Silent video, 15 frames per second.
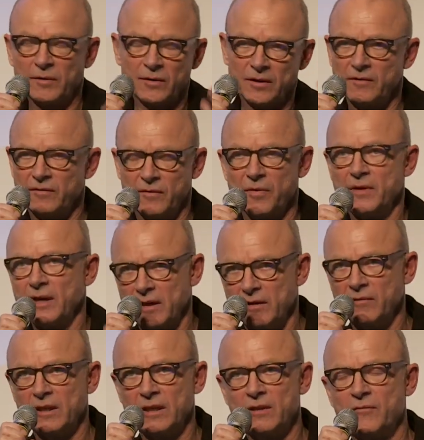You can think
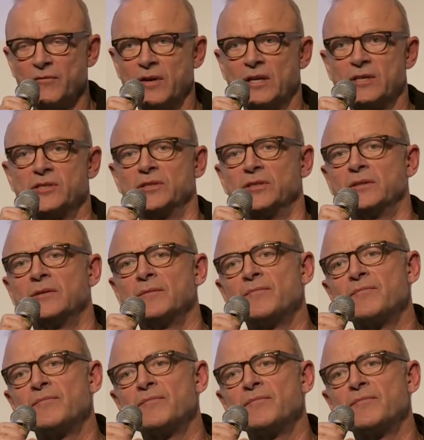in the fiction.